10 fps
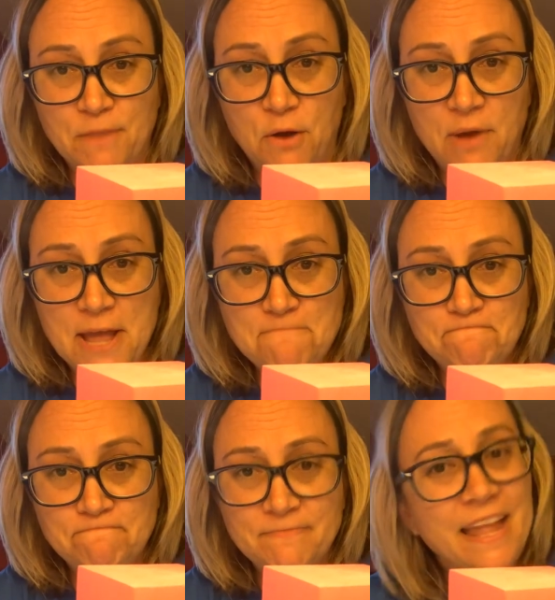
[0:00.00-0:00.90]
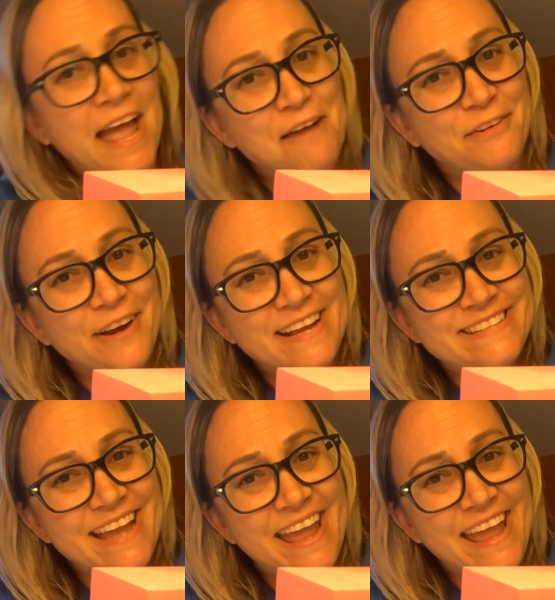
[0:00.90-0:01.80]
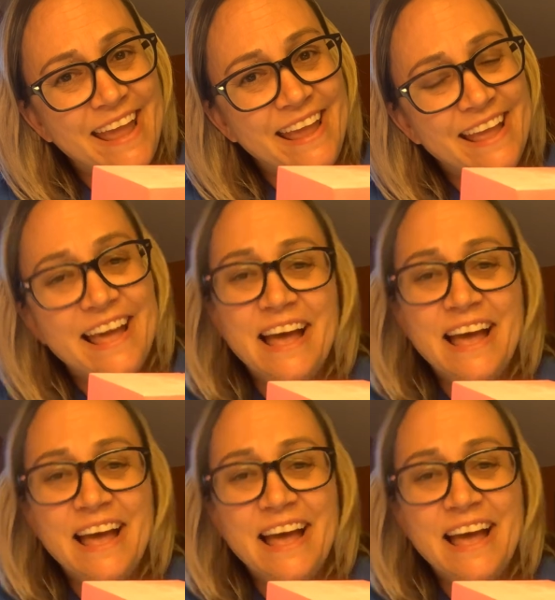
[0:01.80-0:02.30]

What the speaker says: Okay? Have a great day.